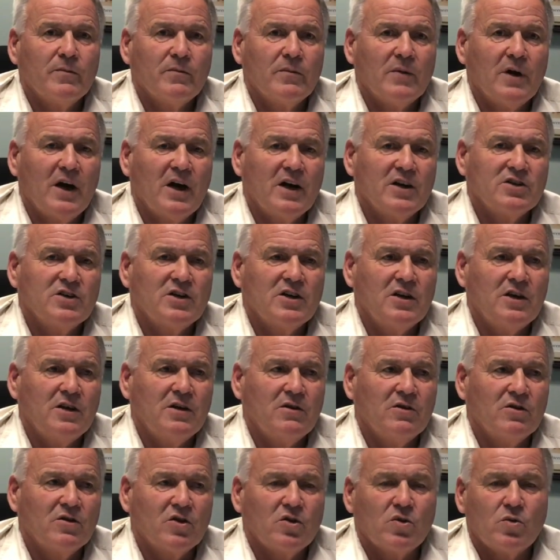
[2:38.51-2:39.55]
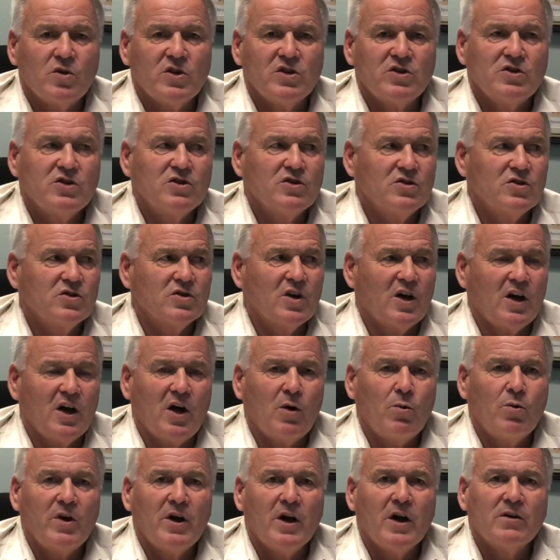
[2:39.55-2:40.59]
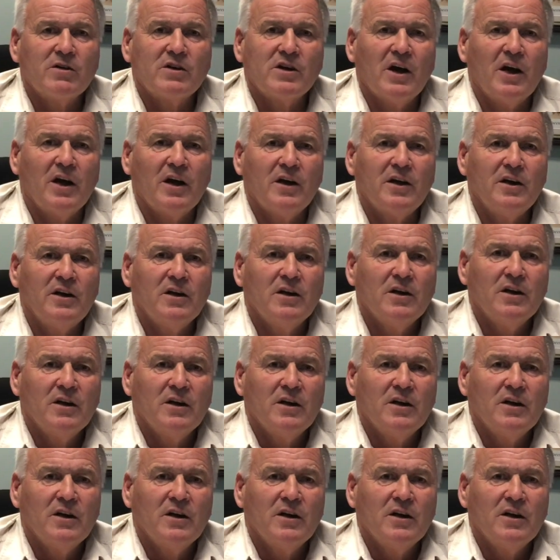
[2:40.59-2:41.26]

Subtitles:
asking the questions: are we okay?